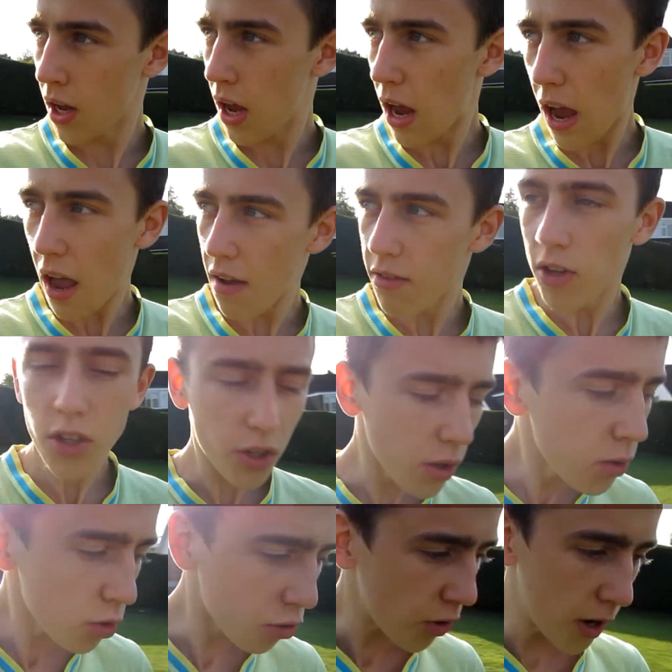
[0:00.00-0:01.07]
Ever so
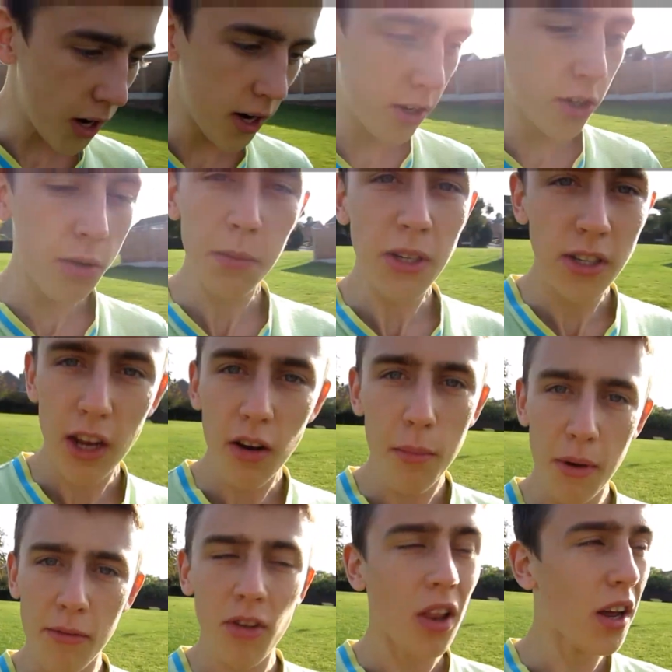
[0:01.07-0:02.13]
strange. He's been staring
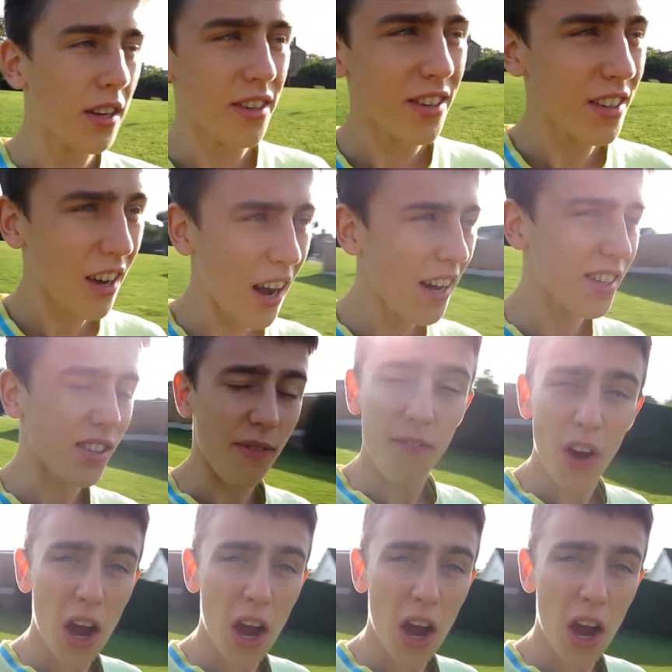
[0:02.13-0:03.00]
at me for like the last